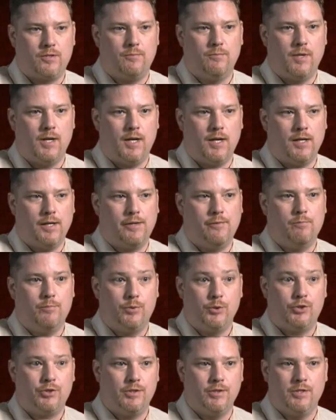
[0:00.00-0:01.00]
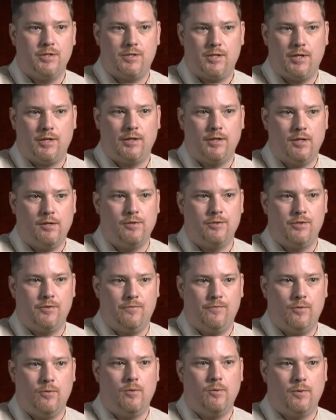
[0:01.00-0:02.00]
behind pushing this technology
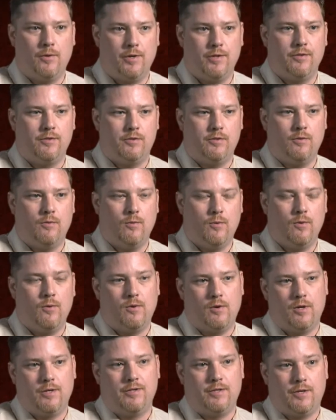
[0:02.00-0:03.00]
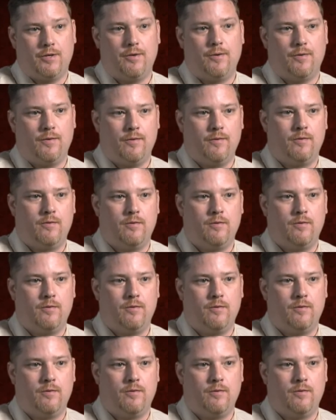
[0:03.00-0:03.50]
forward is the war on terror.